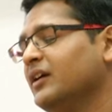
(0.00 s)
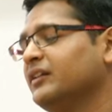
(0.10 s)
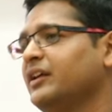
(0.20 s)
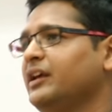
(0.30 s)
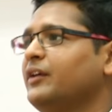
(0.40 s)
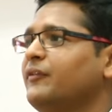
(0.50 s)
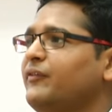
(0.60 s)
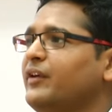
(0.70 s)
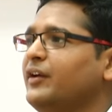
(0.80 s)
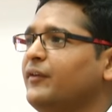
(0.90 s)
See,
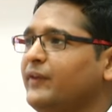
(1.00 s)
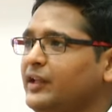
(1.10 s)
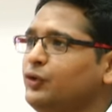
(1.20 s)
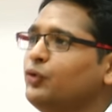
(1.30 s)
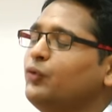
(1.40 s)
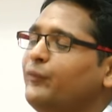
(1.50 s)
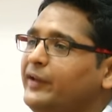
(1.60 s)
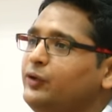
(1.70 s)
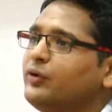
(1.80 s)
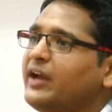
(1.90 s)
when you
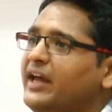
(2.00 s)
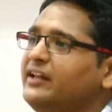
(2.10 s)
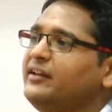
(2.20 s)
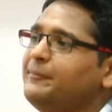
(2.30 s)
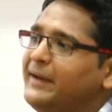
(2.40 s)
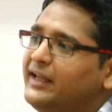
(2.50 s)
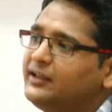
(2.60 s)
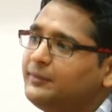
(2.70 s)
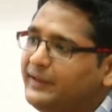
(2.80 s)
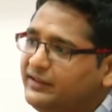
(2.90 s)
when you can repair
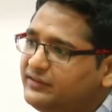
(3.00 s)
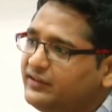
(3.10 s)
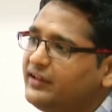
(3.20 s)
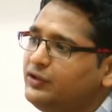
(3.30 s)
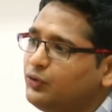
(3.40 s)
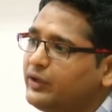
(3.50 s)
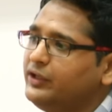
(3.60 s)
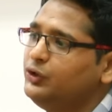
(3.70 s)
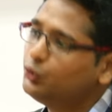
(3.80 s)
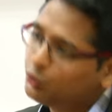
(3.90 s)
the benches and you
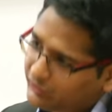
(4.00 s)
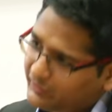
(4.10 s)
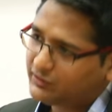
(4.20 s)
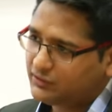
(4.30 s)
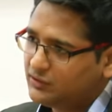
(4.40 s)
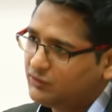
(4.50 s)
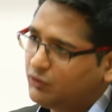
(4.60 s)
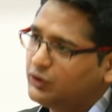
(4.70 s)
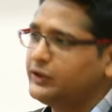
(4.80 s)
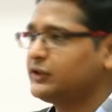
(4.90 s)
can use it
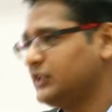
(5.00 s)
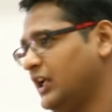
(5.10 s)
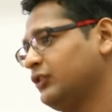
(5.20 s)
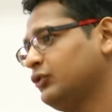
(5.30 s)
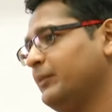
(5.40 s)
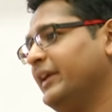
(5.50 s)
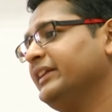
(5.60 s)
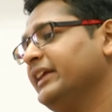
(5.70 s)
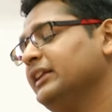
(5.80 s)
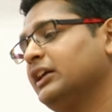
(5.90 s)
for your classroom,
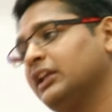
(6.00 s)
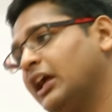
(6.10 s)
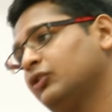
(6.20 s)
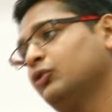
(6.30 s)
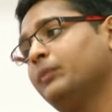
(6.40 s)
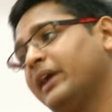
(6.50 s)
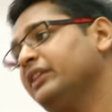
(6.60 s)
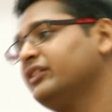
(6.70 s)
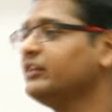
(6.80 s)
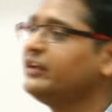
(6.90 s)
and then the classroom
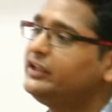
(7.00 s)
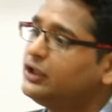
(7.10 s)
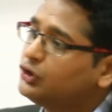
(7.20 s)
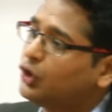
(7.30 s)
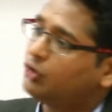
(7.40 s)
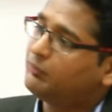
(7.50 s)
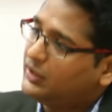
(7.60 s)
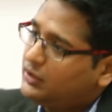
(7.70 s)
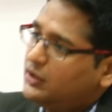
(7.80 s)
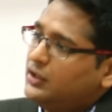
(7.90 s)
can generate the
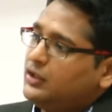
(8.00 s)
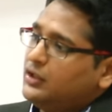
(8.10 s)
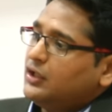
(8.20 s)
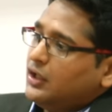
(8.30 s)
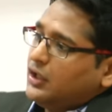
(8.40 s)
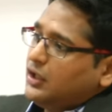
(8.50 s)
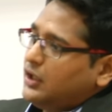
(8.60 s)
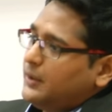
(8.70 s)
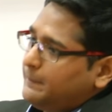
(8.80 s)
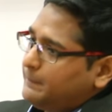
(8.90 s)
normal
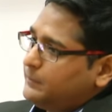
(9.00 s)
uh,